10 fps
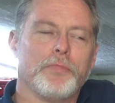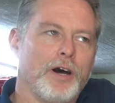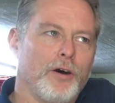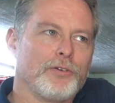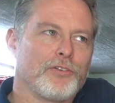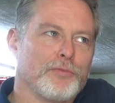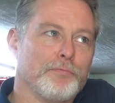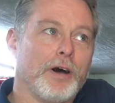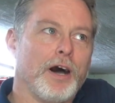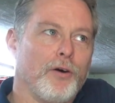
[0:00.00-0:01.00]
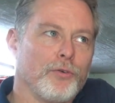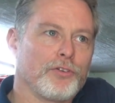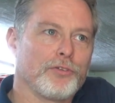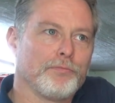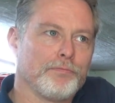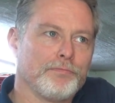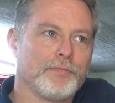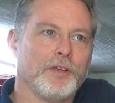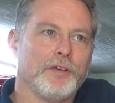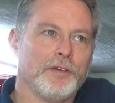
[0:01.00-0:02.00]
mount is a mount
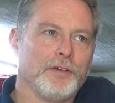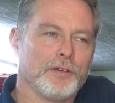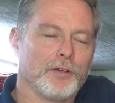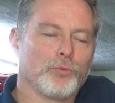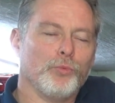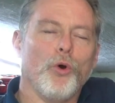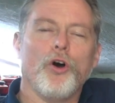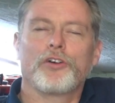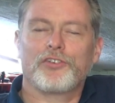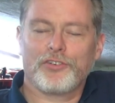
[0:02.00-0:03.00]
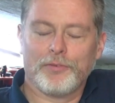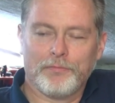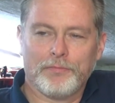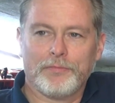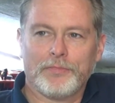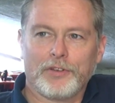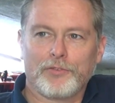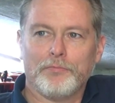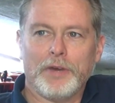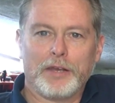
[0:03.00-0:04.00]
that works and
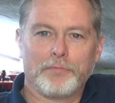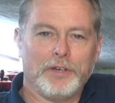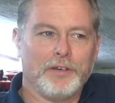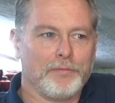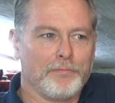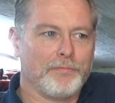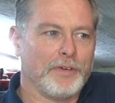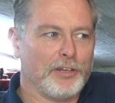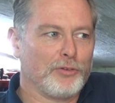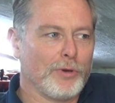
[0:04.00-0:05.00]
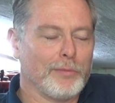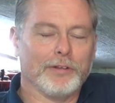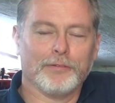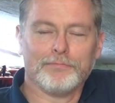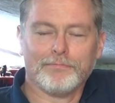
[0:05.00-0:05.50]
doesn't make me any trouble.